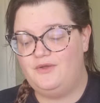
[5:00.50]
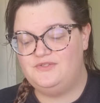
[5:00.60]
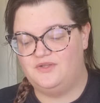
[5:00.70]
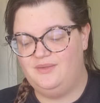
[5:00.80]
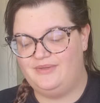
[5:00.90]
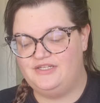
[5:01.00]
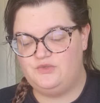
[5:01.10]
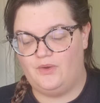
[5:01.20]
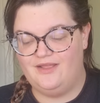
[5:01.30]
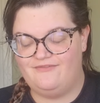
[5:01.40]
though it's only been
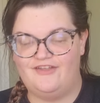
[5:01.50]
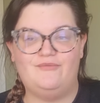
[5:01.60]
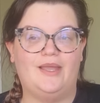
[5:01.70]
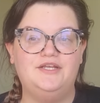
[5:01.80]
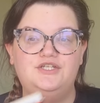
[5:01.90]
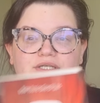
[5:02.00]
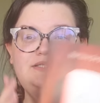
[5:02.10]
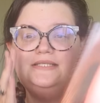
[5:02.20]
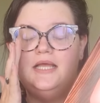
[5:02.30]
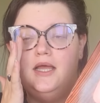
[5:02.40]
25
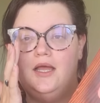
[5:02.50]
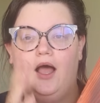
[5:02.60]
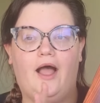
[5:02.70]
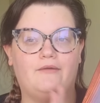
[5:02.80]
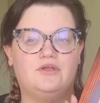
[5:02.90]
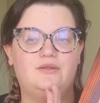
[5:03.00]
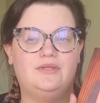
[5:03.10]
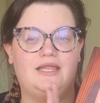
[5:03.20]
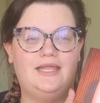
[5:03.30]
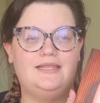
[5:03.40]
pages, I really,
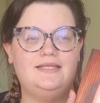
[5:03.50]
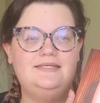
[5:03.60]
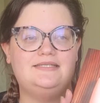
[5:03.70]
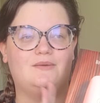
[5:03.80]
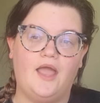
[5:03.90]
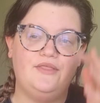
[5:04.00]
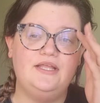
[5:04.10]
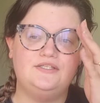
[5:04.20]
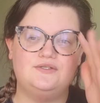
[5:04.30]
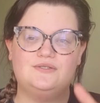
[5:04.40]
really like this. I
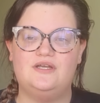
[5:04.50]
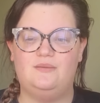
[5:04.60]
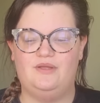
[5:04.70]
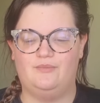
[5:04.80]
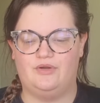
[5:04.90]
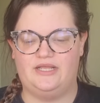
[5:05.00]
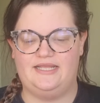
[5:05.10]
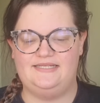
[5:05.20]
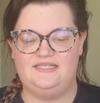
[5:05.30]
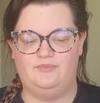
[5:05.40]
think it's also going to be a pretty
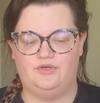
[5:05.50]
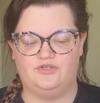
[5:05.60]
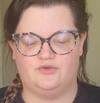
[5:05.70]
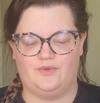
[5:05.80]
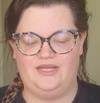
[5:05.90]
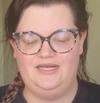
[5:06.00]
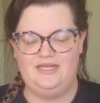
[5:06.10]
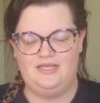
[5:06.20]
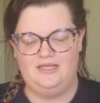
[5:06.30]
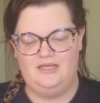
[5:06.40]
easy book to read.
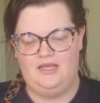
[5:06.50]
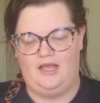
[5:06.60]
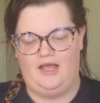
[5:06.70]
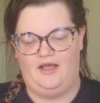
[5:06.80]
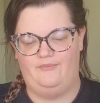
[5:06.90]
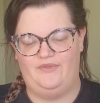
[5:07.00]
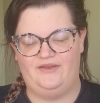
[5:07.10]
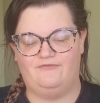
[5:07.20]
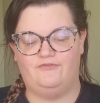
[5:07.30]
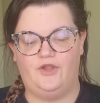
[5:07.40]
Um,
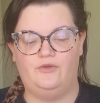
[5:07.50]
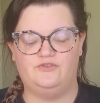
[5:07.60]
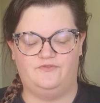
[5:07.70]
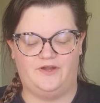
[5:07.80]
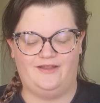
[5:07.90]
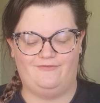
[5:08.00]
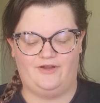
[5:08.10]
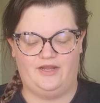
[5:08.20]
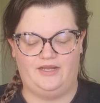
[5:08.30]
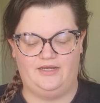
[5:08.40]
it flows very,
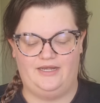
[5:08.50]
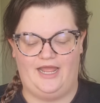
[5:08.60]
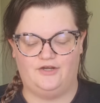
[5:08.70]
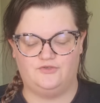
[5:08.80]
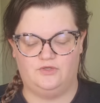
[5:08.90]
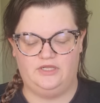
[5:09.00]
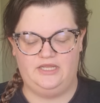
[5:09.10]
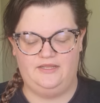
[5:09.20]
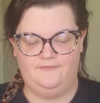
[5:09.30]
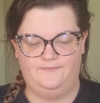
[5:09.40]
very
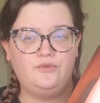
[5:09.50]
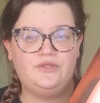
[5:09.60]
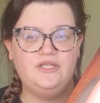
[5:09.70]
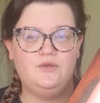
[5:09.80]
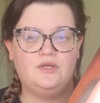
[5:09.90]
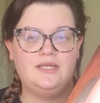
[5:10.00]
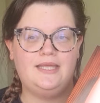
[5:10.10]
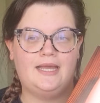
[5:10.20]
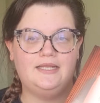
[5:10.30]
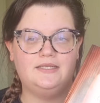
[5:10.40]
naturally. I don't think you can
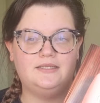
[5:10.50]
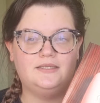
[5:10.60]
get